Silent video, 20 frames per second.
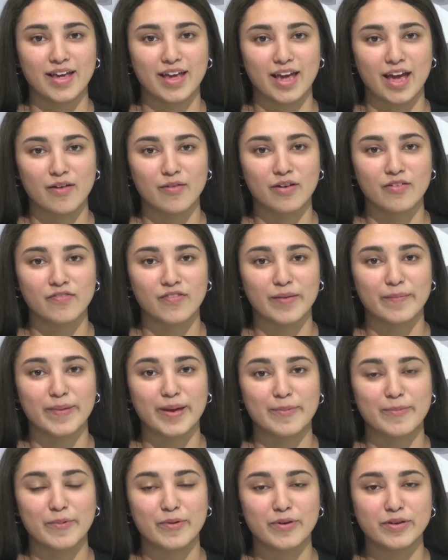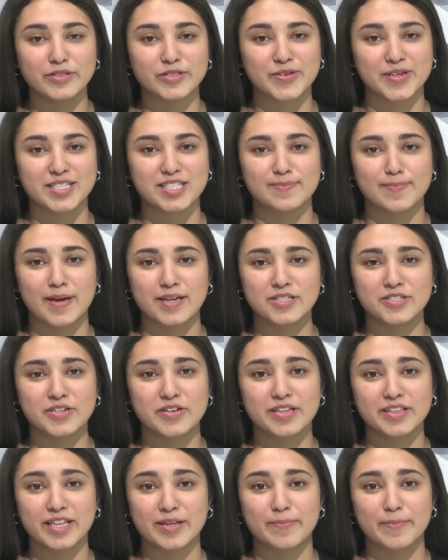hanging out with fun people? Join
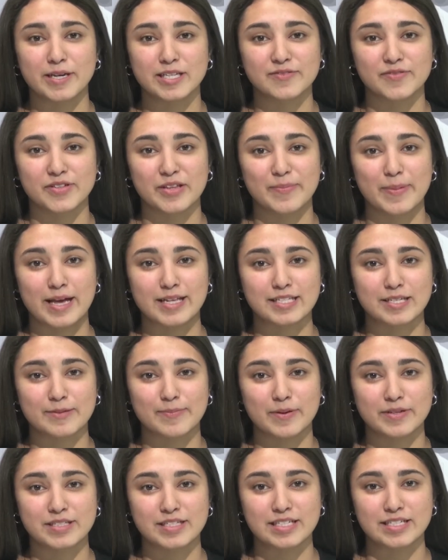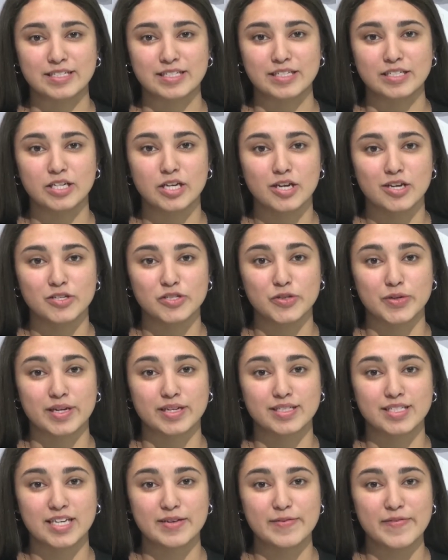Special Olympics for the basketball season.
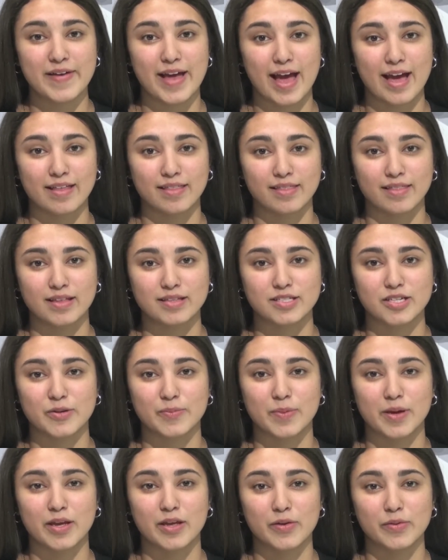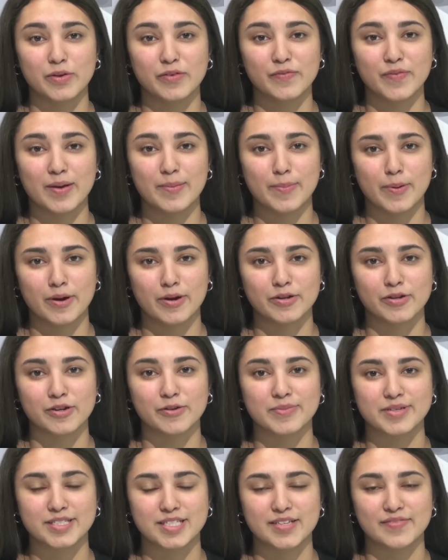Join a team of athletes or be a unified partner
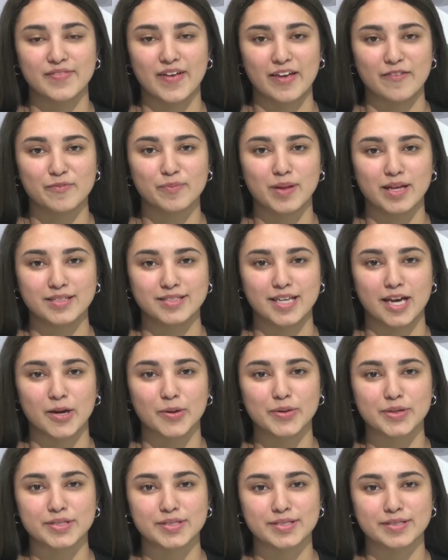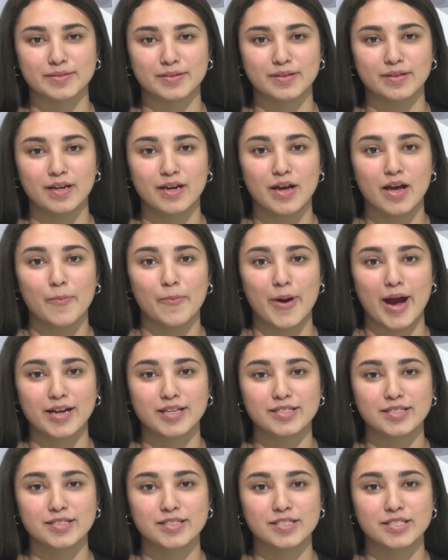and receive A plus hours.
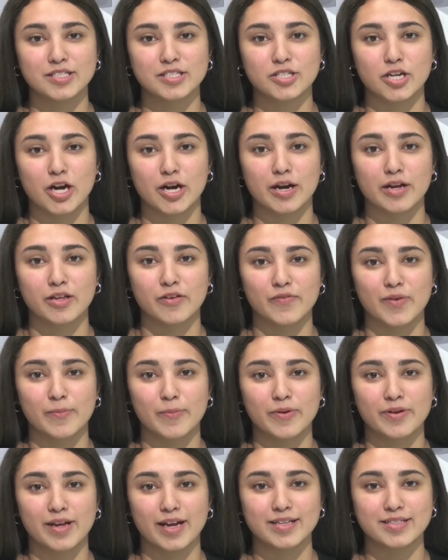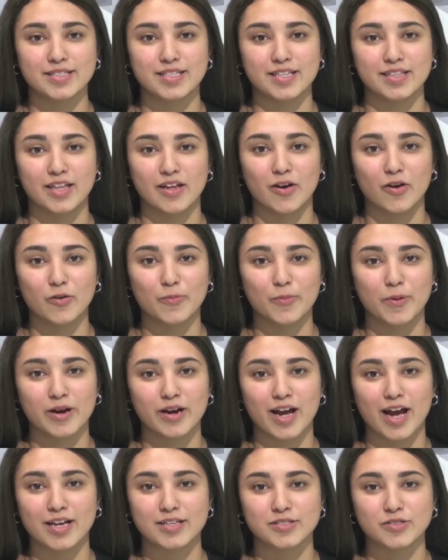Practices start November 19th at Oak
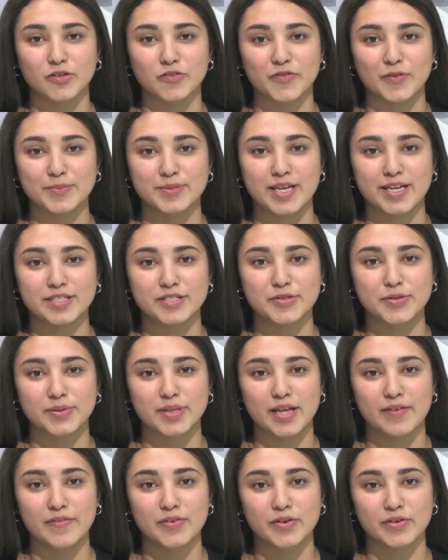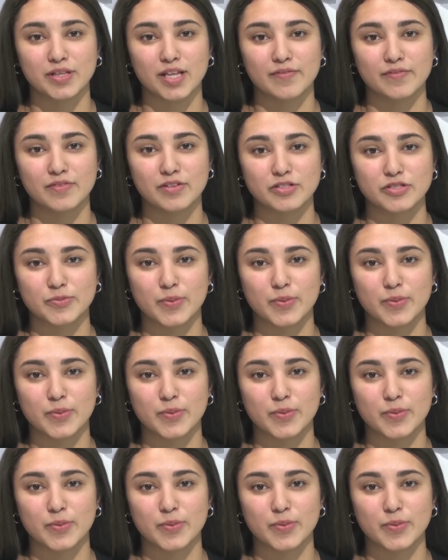Park High School from 10 to 11 or 11 to